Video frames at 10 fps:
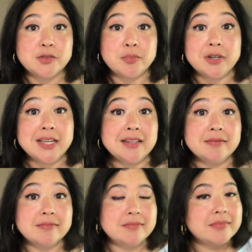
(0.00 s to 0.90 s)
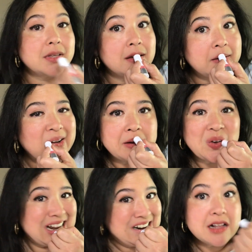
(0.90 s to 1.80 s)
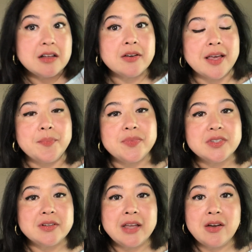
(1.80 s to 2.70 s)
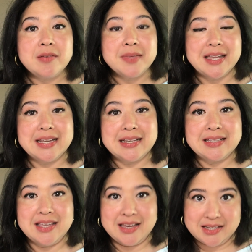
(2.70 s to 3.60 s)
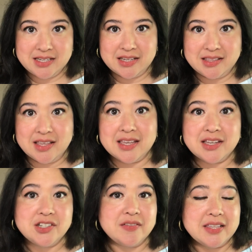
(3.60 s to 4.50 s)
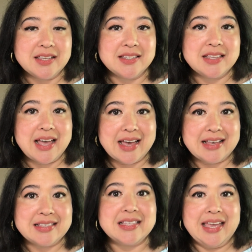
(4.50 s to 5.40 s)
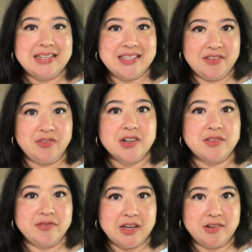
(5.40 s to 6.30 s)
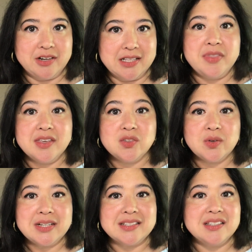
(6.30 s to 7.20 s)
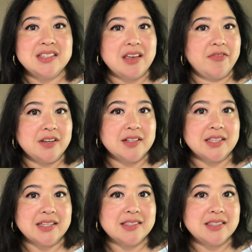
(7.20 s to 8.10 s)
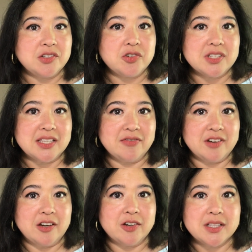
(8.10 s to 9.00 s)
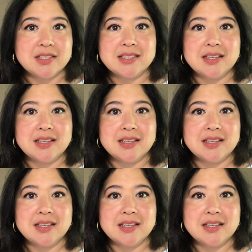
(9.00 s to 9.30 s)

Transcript: Pretty. Okay, so now I'm getting the idea that each of these has a different fragrance. This one is definitely a citrusy fragrance.